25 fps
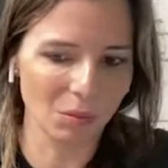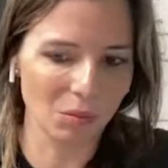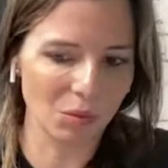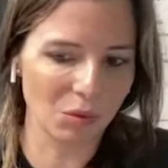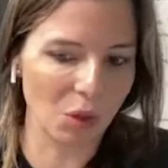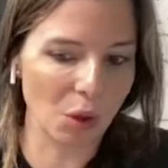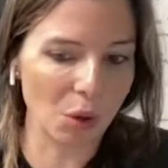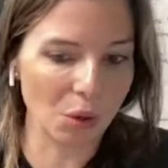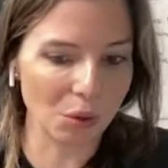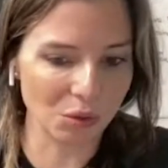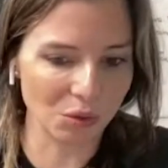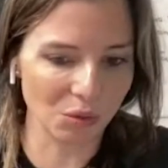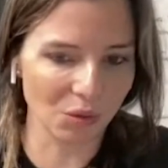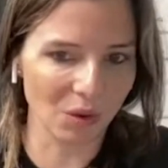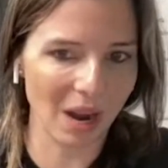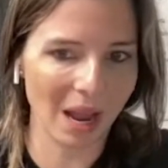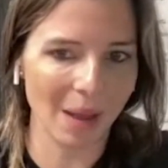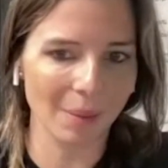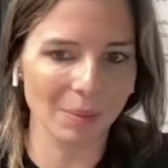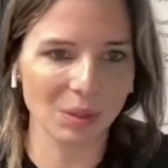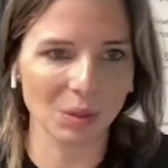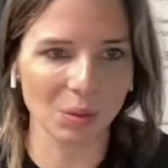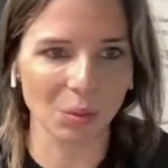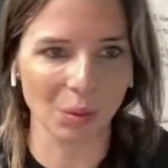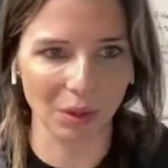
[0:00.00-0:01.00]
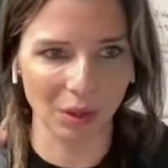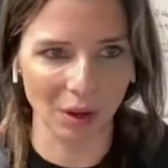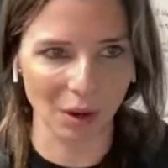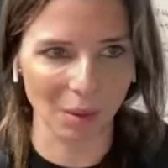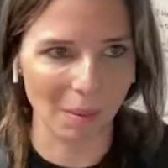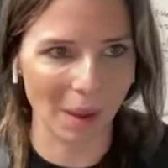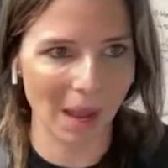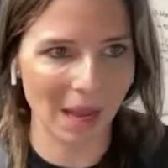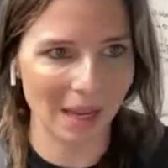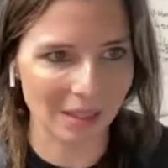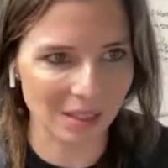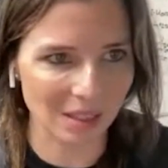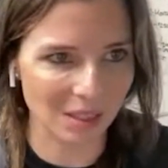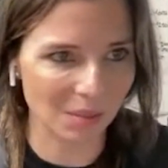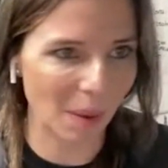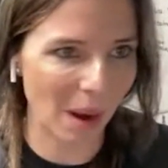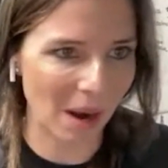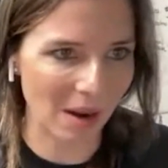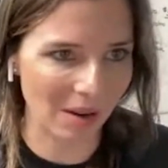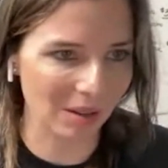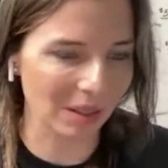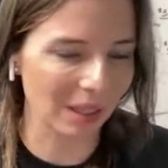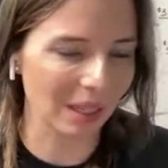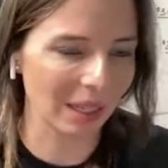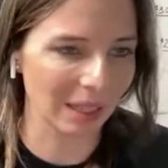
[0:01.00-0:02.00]
those reps with our minds
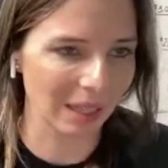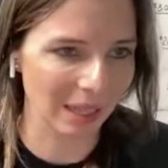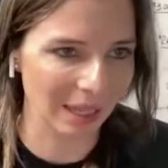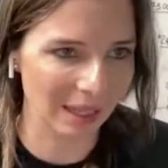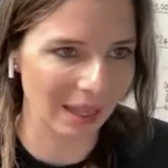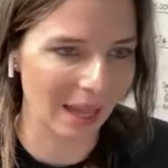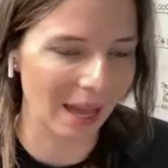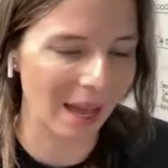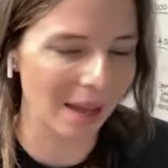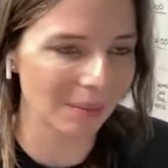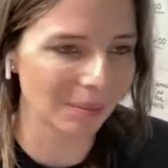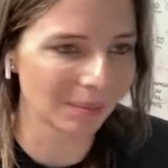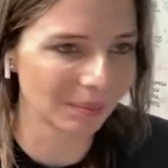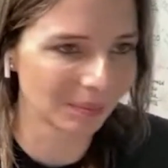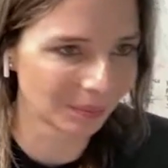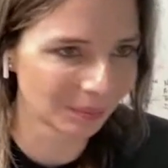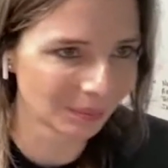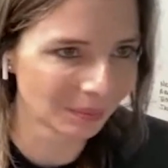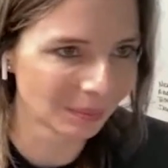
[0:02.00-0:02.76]
spiraling like that.